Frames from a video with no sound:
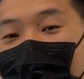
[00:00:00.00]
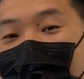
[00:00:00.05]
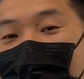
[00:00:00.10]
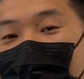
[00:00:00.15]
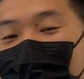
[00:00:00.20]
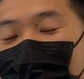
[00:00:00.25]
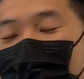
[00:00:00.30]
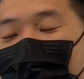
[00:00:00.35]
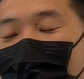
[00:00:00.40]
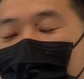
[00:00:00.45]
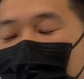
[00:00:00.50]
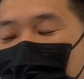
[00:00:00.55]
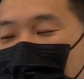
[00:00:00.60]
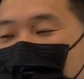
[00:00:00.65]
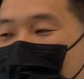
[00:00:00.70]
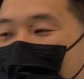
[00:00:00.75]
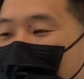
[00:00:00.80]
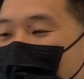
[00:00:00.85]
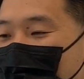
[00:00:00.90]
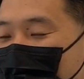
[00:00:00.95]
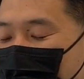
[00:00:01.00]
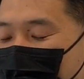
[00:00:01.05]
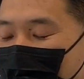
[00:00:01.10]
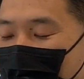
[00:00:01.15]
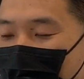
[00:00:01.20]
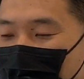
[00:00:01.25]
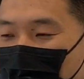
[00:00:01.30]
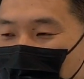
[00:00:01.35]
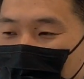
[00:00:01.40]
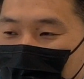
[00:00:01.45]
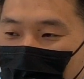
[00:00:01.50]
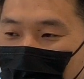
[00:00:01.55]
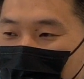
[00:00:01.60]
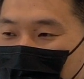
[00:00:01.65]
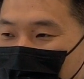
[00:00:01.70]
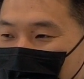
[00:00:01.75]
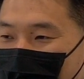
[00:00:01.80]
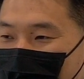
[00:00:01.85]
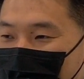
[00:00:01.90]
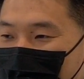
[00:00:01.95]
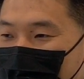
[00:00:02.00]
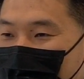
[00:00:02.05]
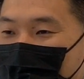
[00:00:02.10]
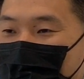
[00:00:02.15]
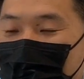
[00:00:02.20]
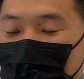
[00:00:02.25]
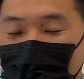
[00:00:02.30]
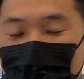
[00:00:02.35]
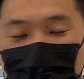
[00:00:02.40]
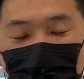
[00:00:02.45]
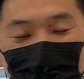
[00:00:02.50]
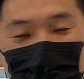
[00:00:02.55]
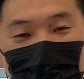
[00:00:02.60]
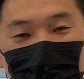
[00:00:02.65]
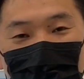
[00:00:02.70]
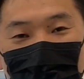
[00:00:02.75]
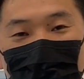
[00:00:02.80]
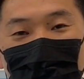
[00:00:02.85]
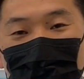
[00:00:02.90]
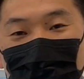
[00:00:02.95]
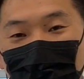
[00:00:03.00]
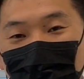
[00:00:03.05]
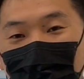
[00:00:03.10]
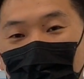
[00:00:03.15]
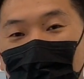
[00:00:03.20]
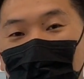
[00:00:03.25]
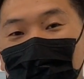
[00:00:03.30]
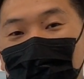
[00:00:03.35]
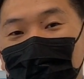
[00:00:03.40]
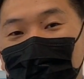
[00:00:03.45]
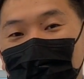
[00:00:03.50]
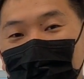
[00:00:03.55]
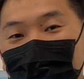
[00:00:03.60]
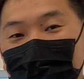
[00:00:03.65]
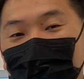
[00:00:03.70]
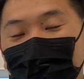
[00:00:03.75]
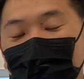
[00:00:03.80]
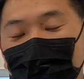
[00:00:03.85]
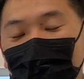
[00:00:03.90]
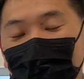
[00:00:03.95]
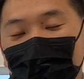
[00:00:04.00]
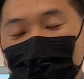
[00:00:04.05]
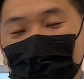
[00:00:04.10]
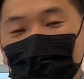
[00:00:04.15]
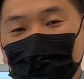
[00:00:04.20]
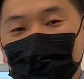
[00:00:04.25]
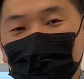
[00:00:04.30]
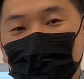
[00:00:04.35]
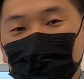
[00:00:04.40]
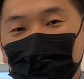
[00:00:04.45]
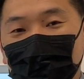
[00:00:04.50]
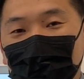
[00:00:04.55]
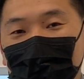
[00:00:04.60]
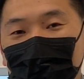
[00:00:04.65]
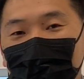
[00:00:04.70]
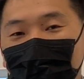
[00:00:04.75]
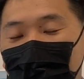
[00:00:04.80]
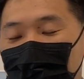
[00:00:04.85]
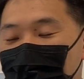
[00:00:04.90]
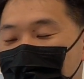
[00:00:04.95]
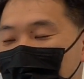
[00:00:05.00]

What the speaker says: And then as time went on, technology just took over in dentistry, and there